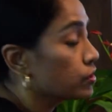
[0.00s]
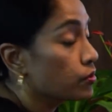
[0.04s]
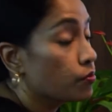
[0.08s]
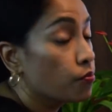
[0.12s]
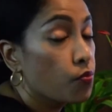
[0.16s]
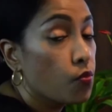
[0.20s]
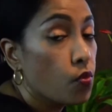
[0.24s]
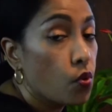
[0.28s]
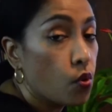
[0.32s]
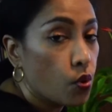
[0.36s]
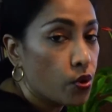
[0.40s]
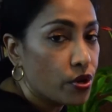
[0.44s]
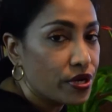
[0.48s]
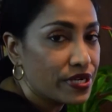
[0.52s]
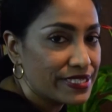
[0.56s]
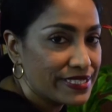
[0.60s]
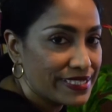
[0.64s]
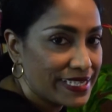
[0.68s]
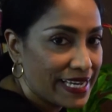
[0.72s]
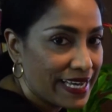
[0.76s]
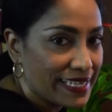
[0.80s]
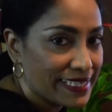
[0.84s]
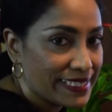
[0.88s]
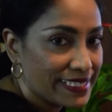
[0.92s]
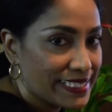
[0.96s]
more
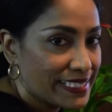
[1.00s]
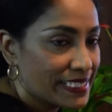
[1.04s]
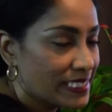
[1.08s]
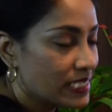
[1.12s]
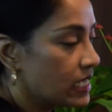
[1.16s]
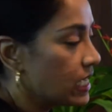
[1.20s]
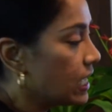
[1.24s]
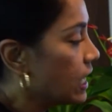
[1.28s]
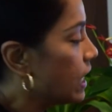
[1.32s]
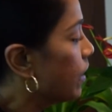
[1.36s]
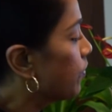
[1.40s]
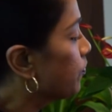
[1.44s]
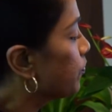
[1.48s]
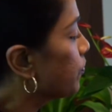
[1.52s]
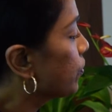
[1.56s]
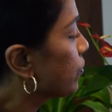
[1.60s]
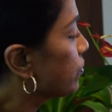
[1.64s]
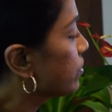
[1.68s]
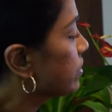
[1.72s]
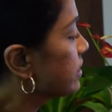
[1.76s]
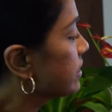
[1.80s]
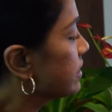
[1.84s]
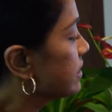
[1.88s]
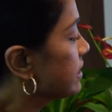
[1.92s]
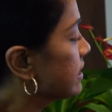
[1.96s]
deaths.
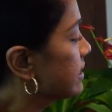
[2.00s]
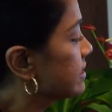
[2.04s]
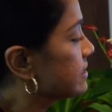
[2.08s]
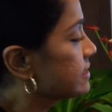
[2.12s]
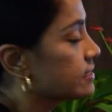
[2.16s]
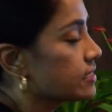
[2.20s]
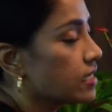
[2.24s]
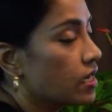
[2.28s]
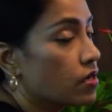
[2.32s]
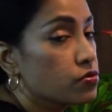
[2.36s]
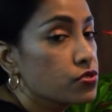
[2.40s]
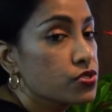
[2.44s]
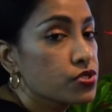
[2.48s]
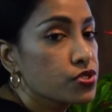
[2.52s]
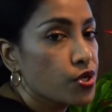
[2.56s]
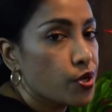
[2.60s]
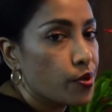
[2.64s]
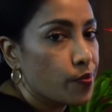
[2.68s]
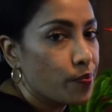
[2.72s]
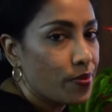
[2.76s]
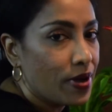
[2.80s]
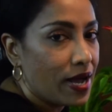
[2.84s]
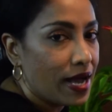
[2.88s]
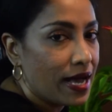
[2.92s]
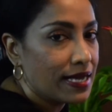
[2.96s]
Brooklyn has now
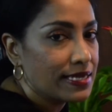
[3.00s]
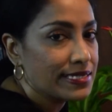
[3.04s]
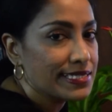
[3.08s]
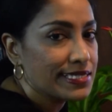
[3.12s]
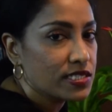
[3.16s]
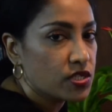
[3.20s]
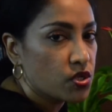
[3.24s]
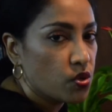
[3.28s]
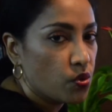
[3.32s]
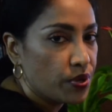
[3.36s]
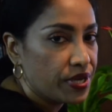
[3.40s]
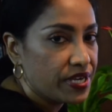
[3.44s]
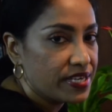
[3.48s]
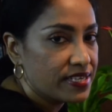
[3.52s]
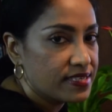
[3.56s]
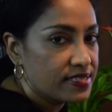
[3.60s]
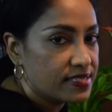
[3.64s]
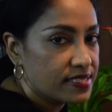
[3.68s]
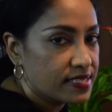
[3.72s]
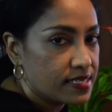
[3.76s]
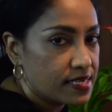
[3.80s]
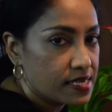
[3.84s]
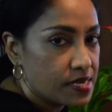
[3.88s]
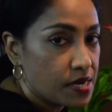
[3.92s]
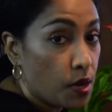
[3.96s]
surpassed Queens
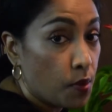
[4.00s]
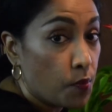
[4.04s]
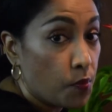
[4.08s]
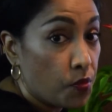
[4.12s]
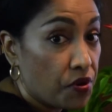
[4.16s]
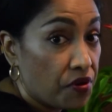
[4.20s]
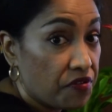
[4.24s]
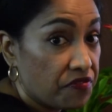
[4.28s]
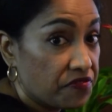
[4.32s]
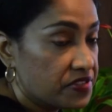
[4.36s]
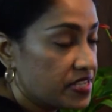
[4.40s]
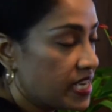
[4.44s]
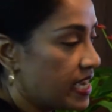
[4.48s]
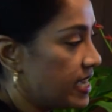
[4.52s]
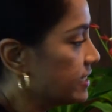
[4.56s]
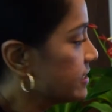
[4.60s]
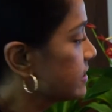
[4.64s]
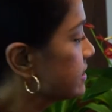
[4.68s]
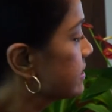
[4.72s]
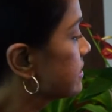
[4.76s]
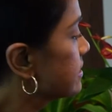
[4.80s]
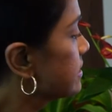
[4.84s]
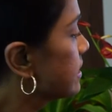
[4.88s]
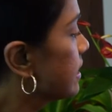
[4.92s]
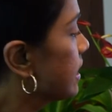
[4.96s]
in the number of
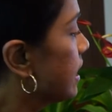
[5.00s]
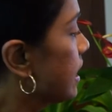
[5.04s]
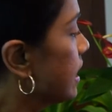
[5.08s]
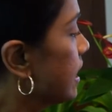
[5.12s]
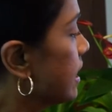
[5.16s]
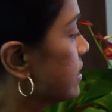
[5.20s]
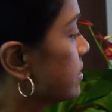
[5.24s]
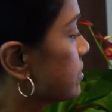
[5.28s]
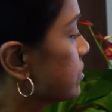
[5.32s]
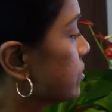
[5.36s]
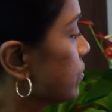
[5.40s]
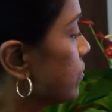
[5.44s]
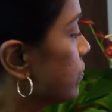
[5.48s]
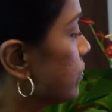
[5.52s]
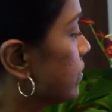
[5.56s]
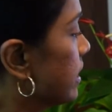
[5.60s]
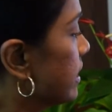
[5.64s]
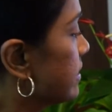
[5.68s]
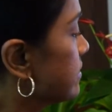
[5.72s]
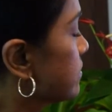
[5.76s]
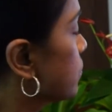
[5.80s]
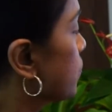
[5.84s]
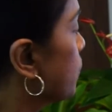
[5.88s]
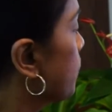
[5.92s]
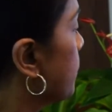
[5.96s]
deaths. So let's go